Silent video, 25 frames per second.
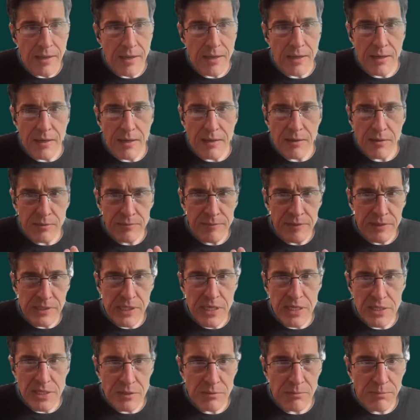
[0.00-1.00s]

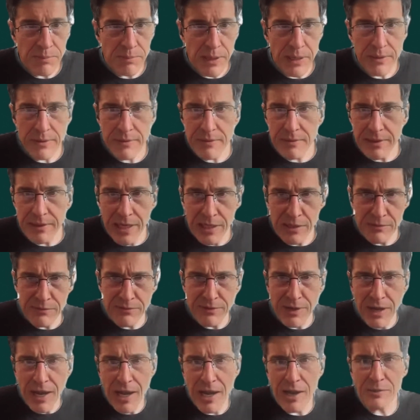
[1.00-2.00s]
Conversation path, kind
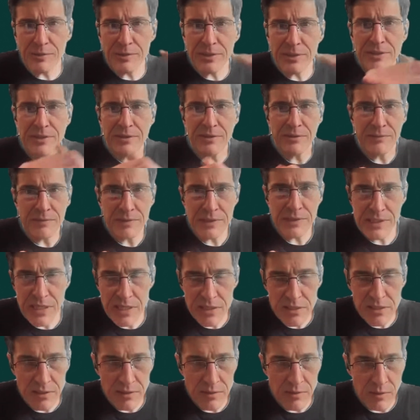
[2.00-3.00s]
of how did the
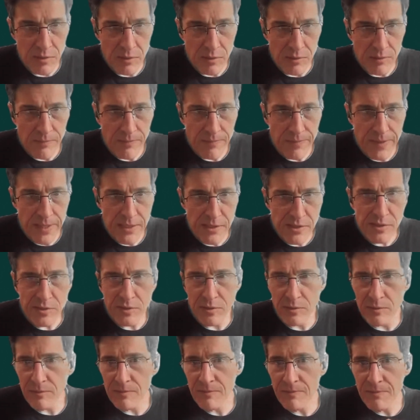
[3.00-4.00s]
conversation go?
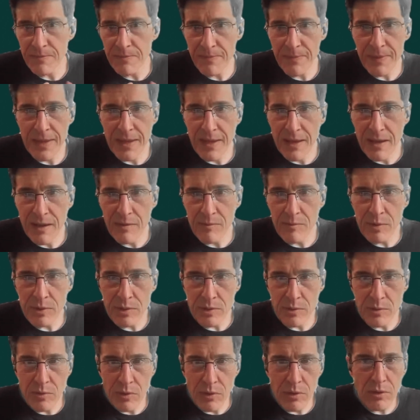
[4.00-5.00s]
So
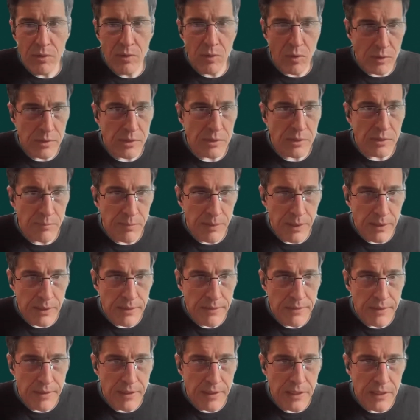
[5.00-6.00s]
what you call golden
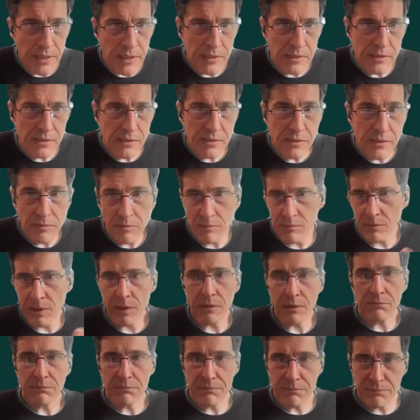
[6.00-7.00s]
path is,
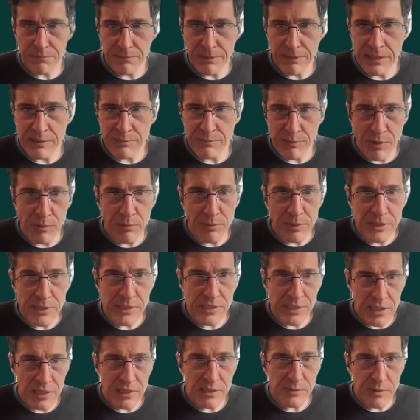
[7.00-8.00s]
well, it probably
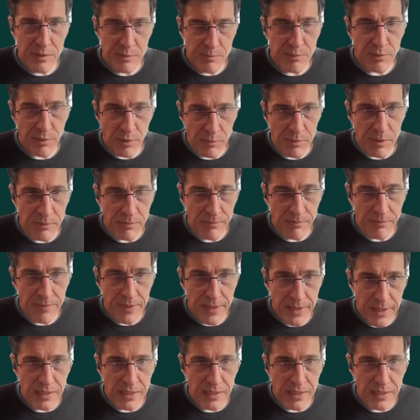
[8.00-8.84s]
starts with a problem.